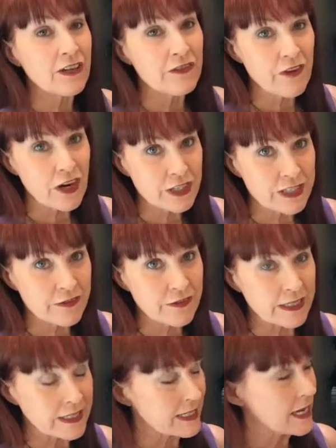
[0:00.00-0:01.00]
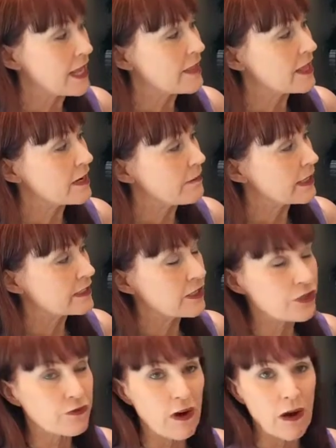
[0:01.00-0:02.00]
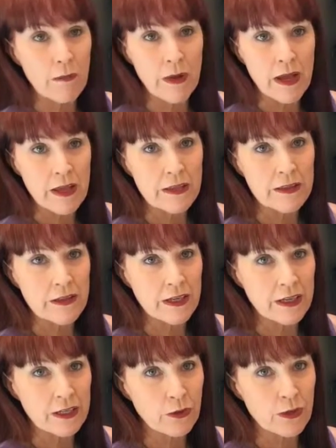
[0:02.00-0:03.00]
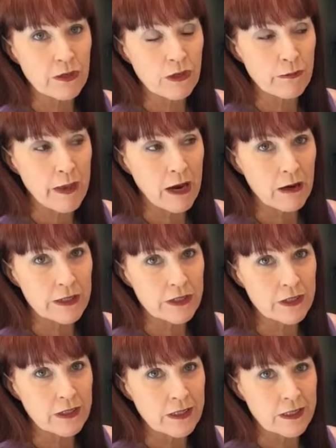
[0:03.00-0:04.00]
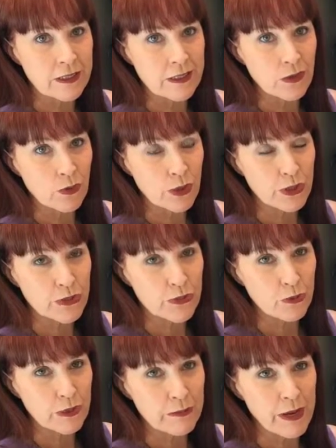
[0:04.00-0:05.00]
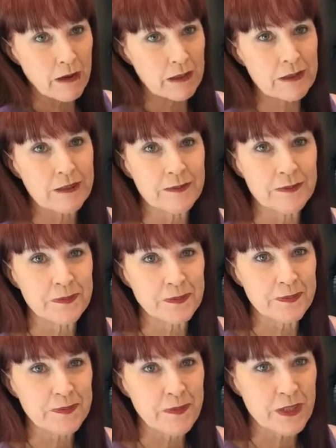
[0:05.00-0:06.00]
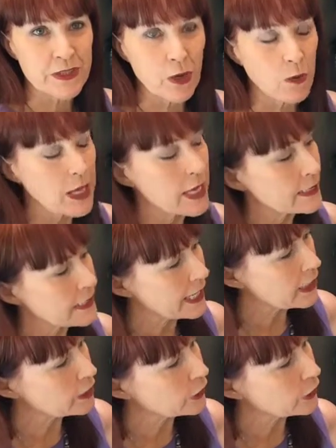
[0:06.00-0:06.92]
far different than a message from the critical parent or controlling parent. So take a